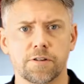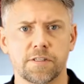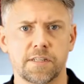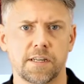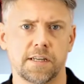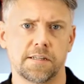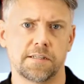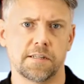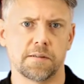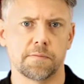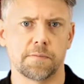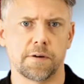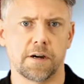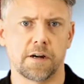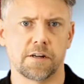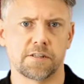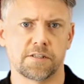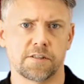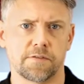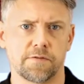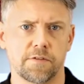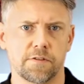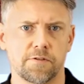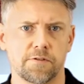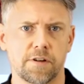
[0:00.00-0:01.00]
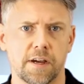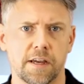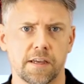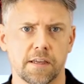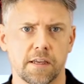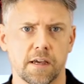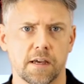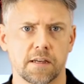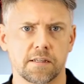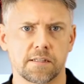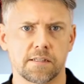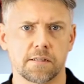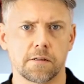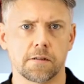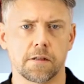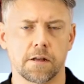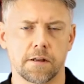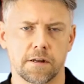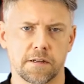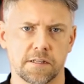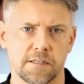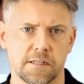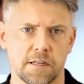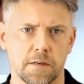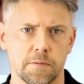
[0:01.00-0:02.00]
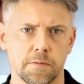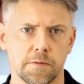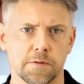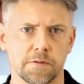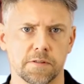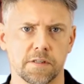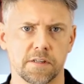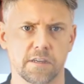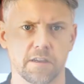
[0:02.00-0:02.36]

rotating parts of the dry gas seal are assembled